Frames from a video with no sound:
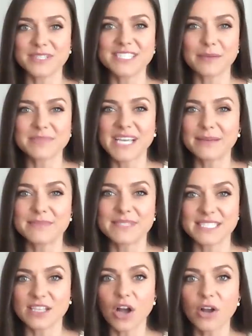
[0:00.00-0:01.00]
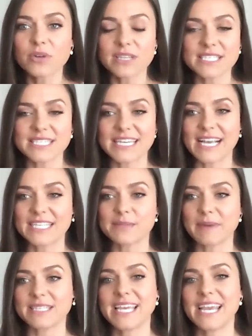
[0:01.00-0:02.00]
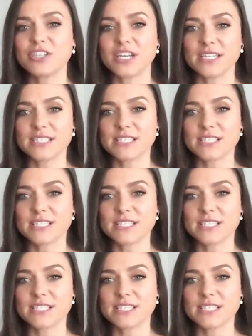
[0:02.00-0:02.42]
It's sometimes these unrealistic expectations.